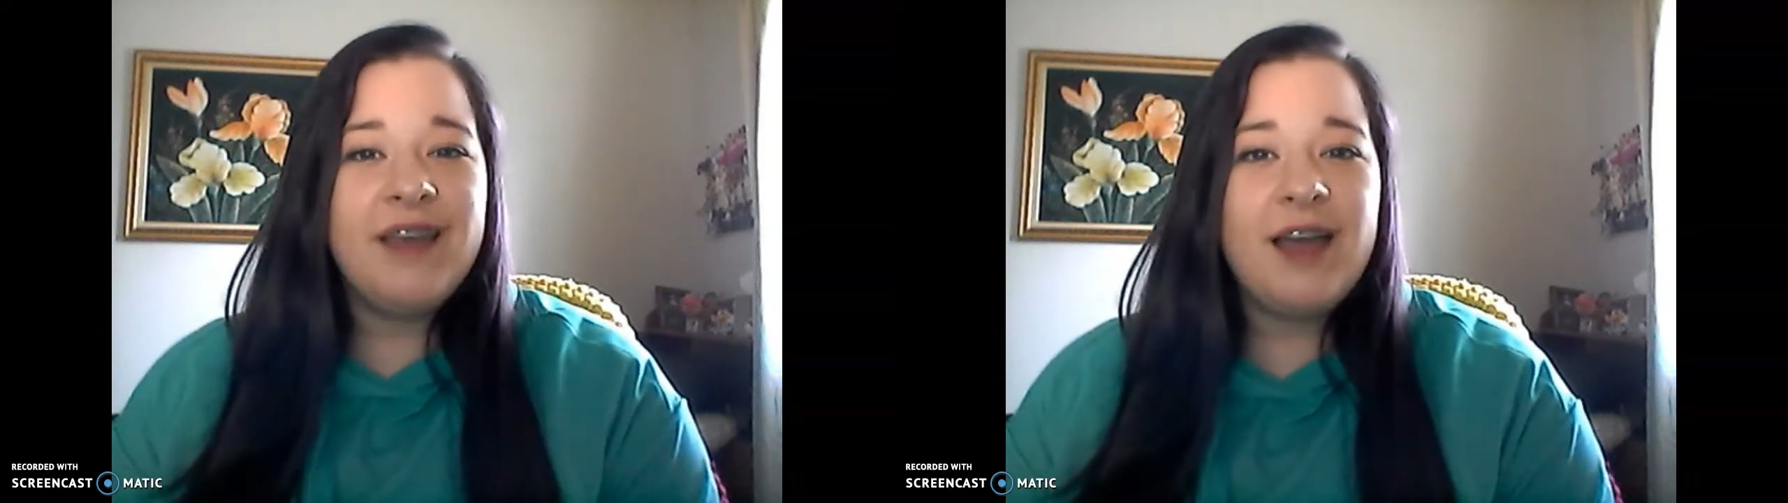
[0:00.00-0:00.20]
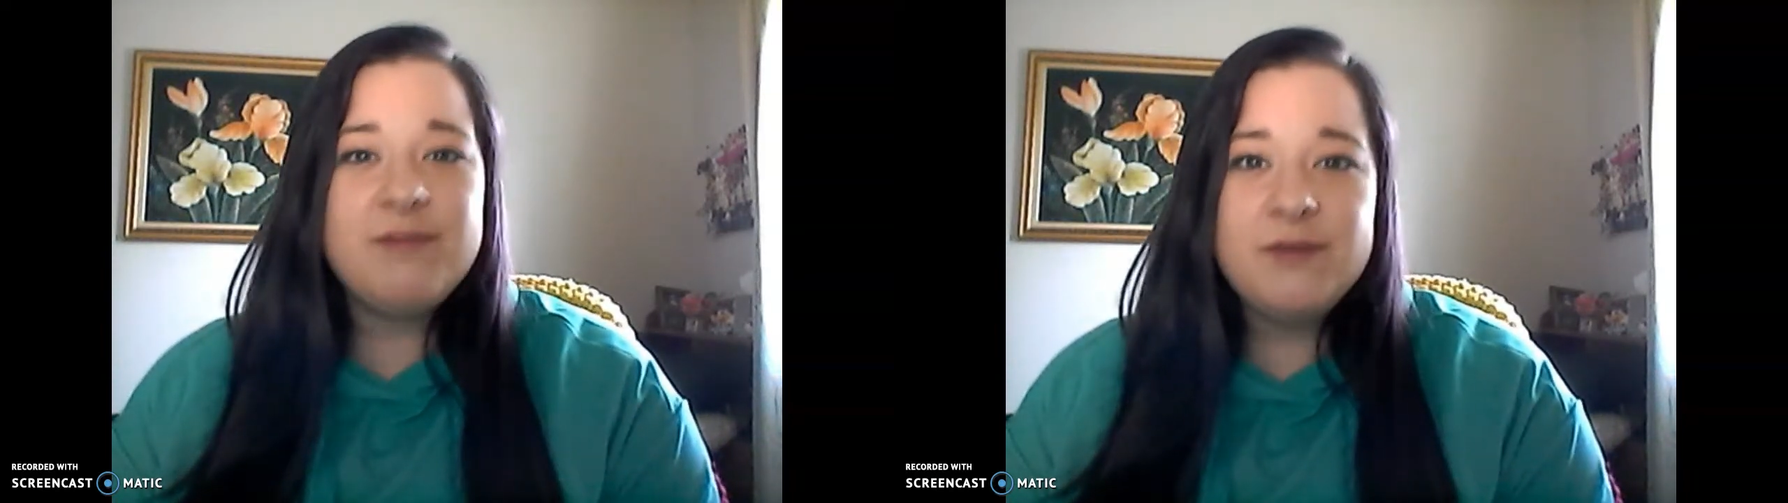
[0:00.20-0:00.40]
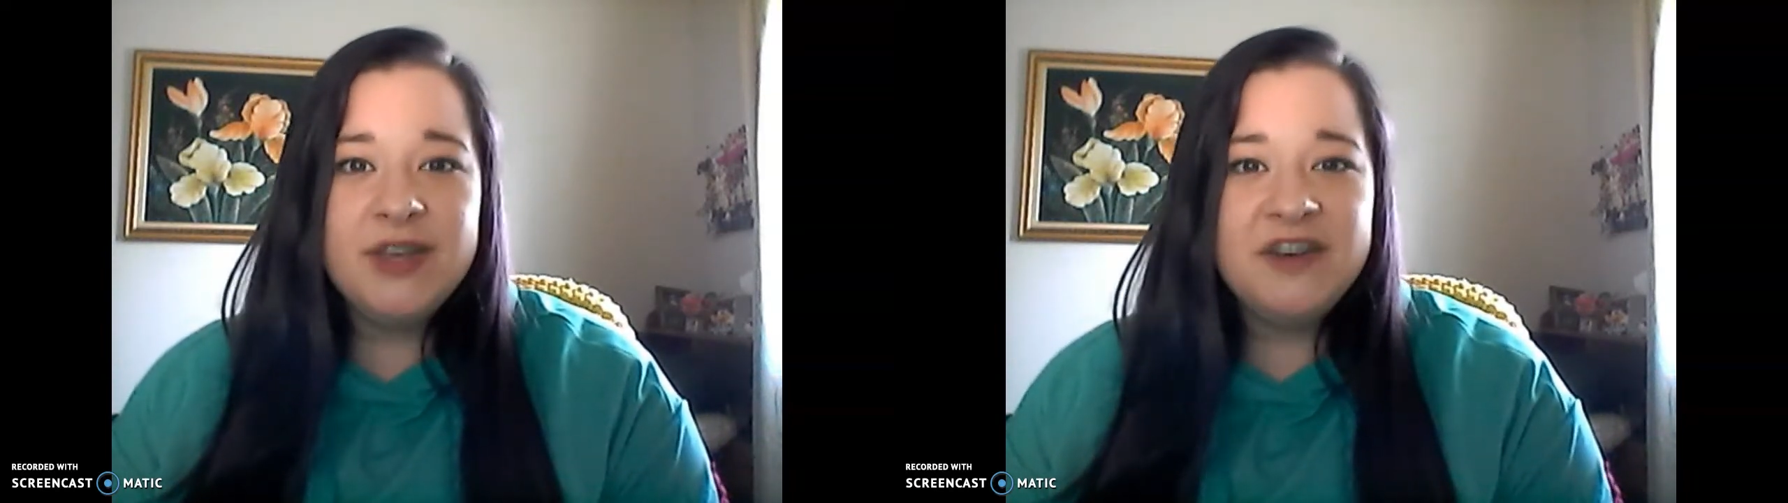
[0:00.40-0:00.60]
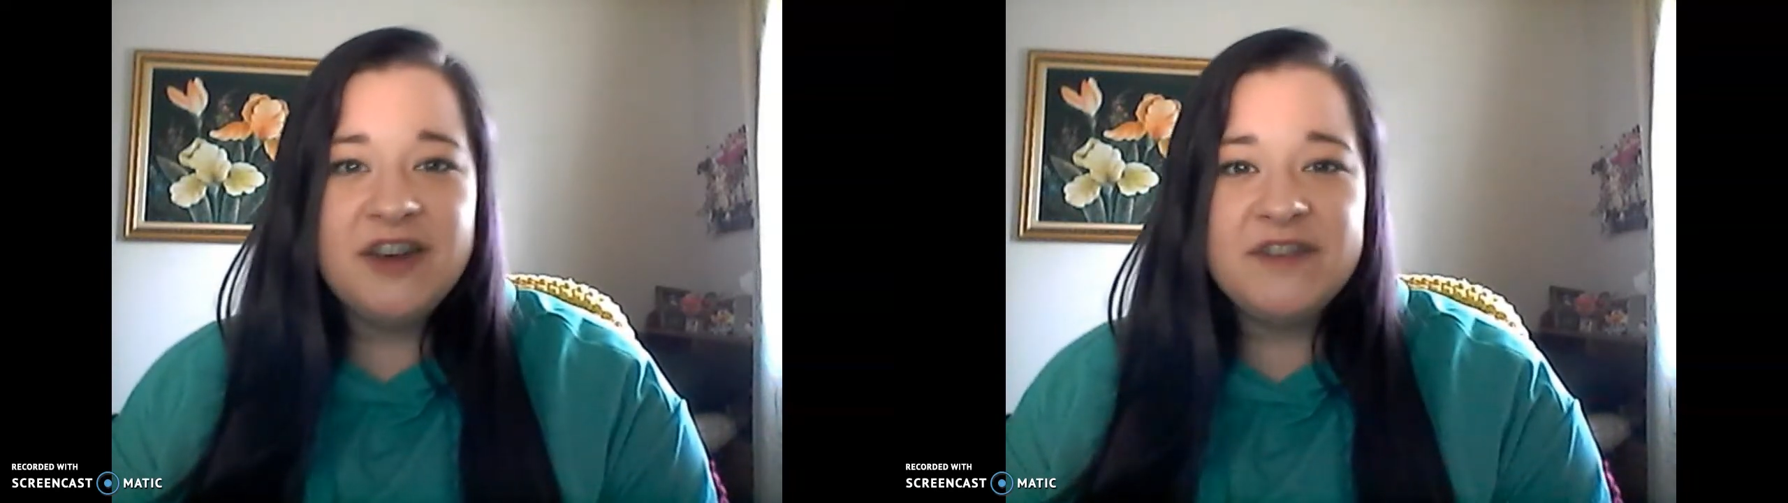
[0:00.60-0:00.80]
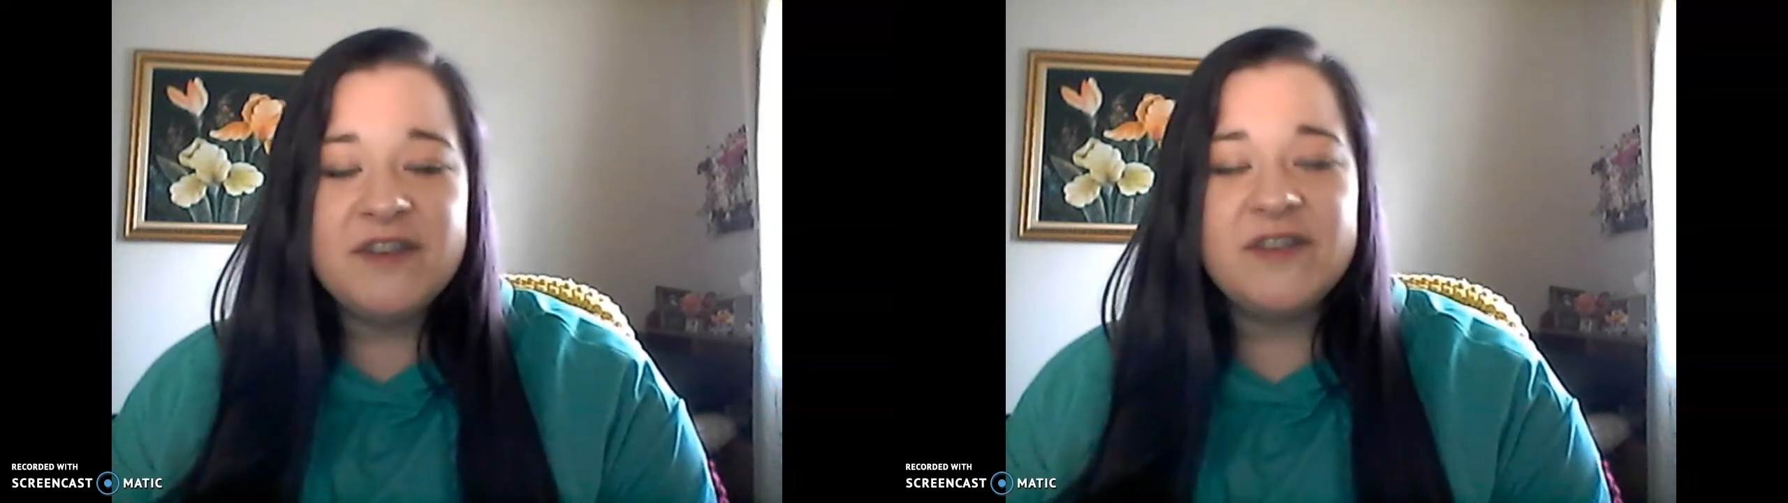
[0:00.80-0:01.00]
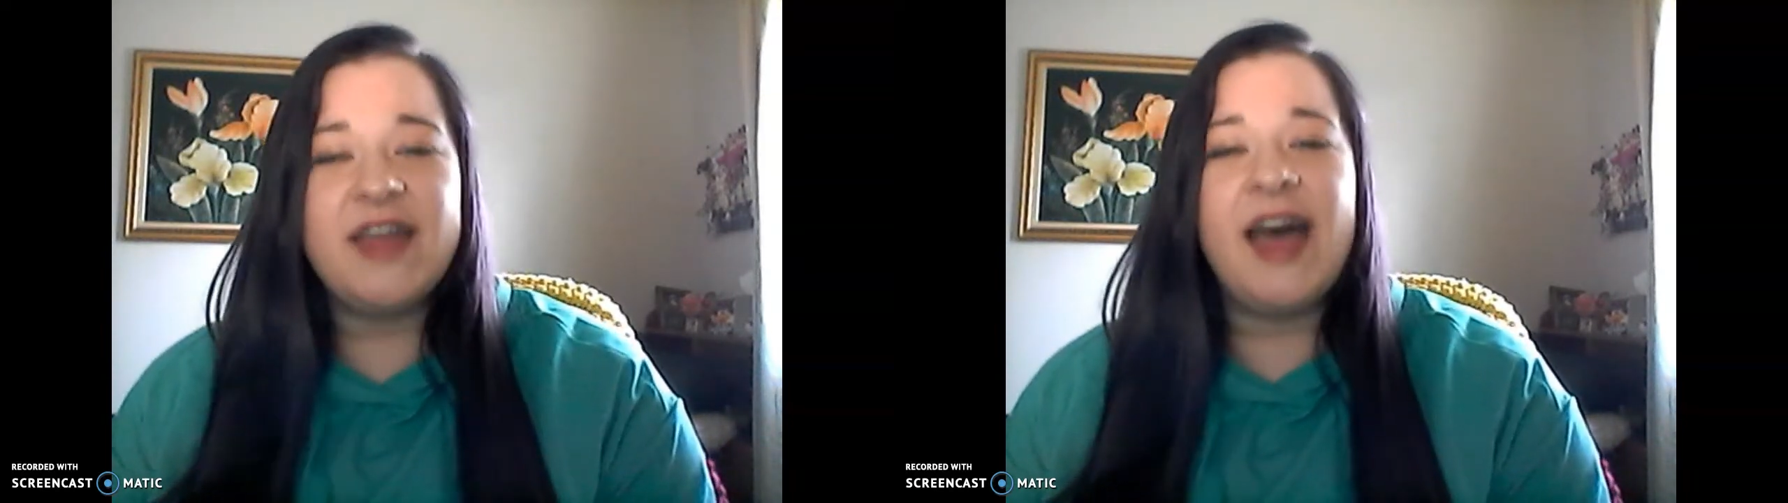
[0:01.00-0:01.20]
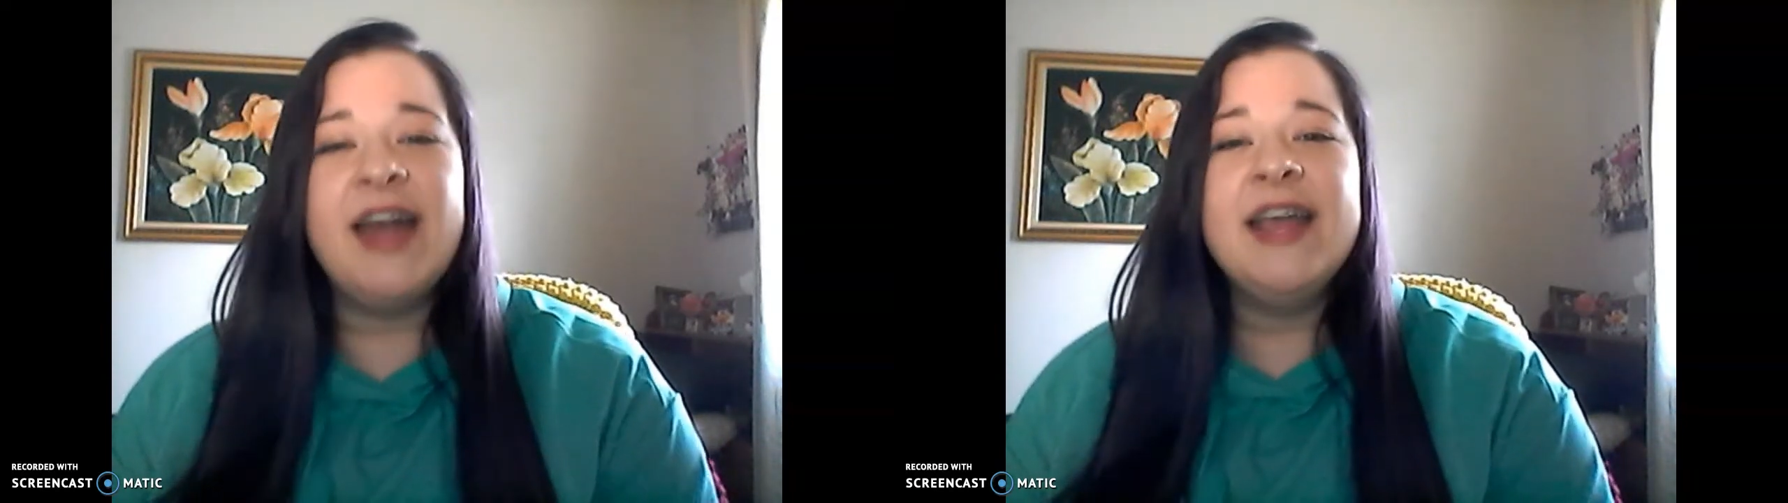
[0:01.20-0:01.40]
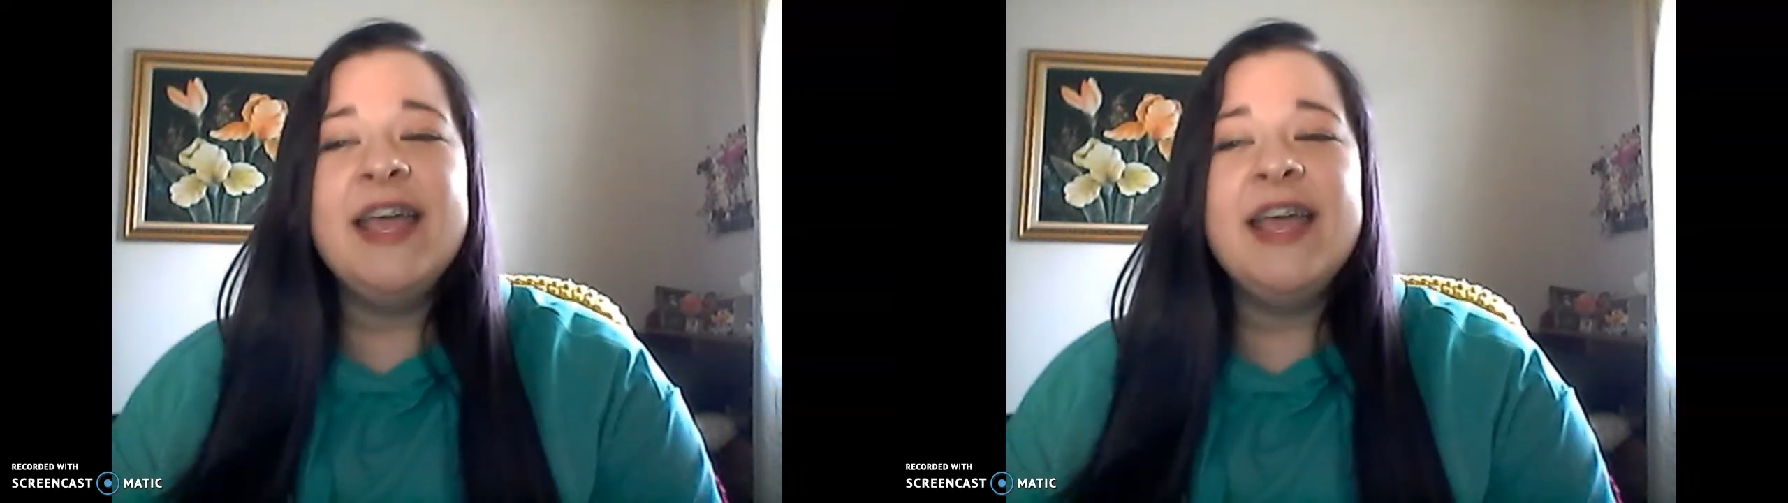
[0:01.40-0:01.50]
I've been really grateful for that.